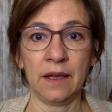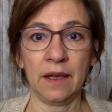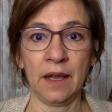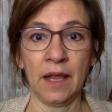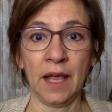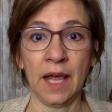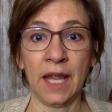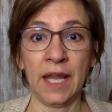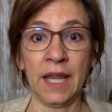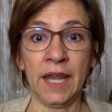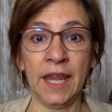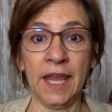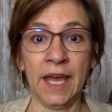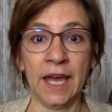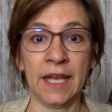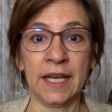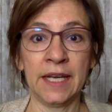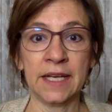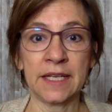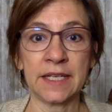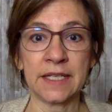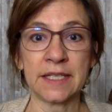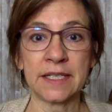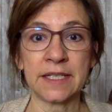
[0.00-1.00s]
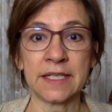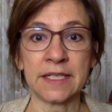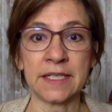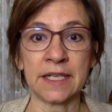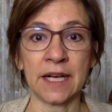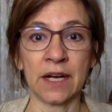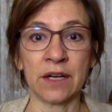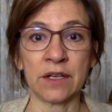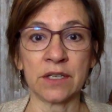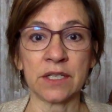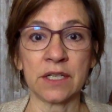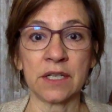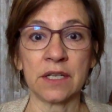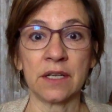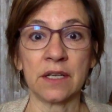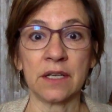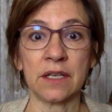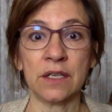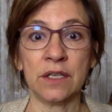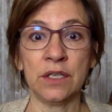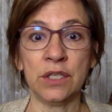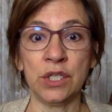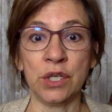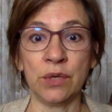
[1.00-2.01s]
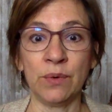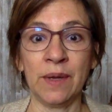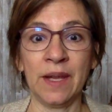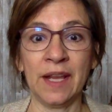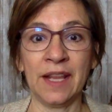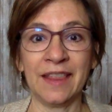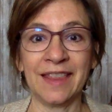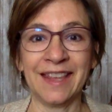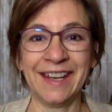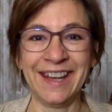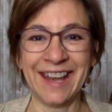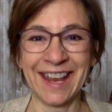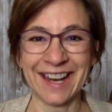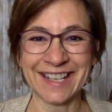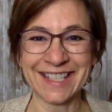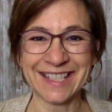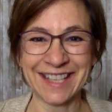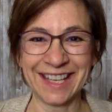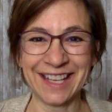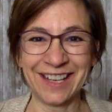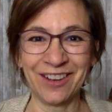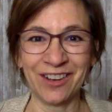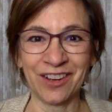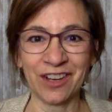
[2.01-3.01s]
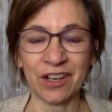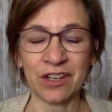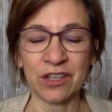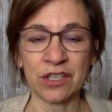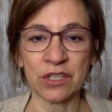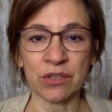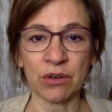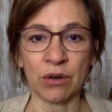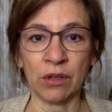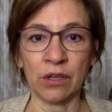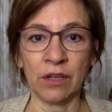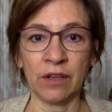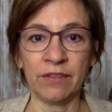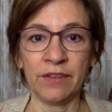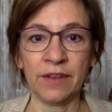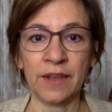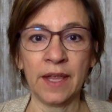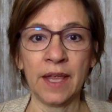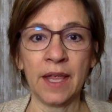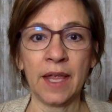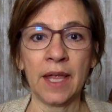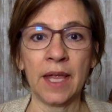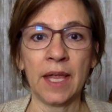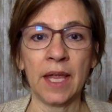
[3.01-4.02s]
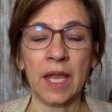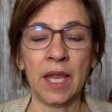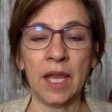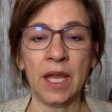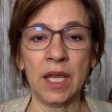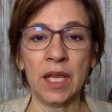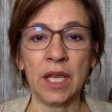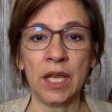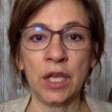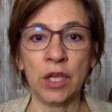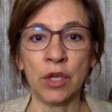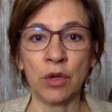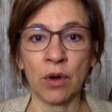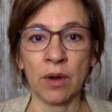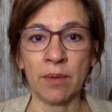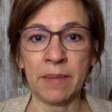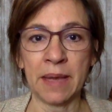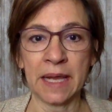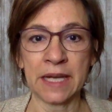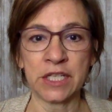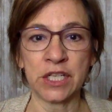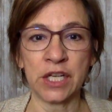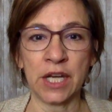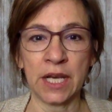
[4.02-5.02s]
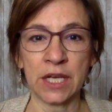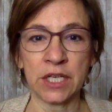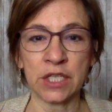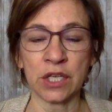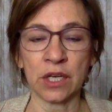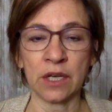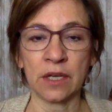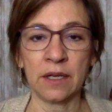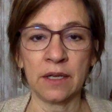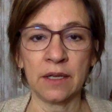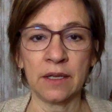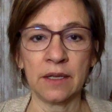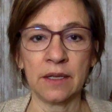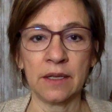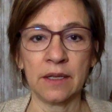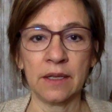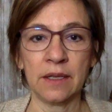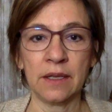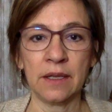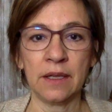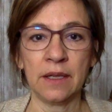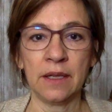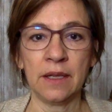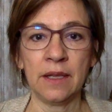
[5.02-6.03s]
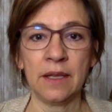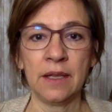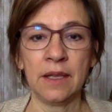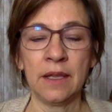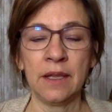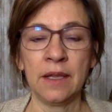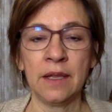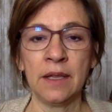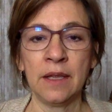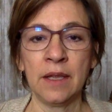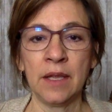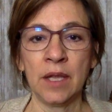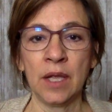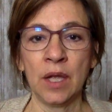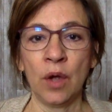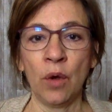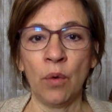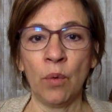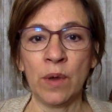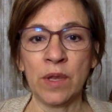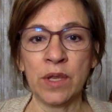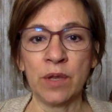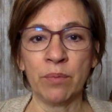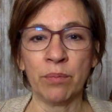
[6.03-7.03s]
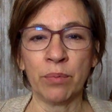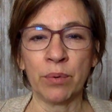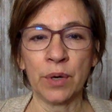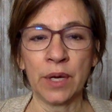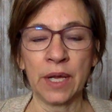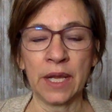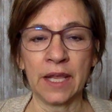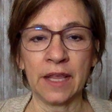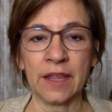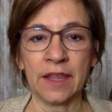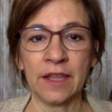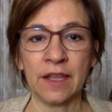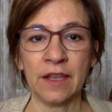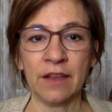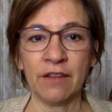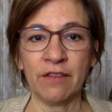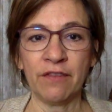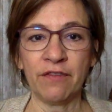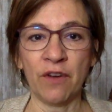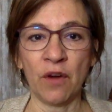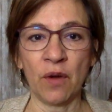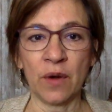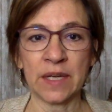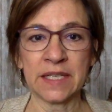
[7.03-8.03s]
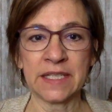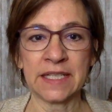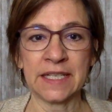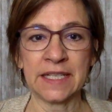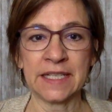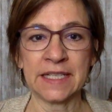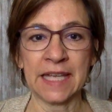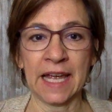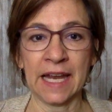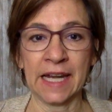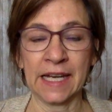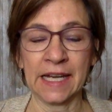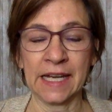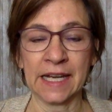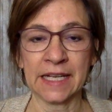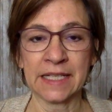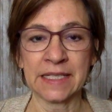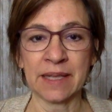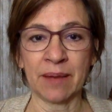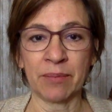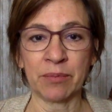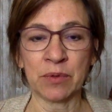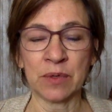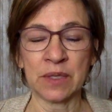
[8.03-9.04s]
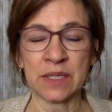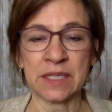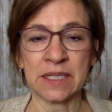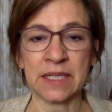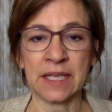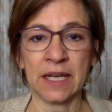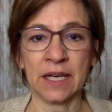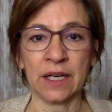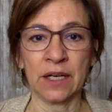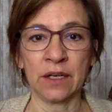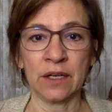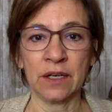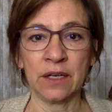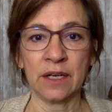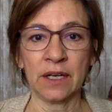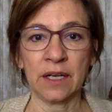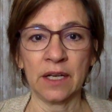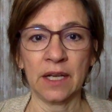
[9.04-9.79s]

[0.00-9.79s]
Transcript: And then start doing the next thing you're in control of, your imagination. When you breathe, focus inside and accept what's there.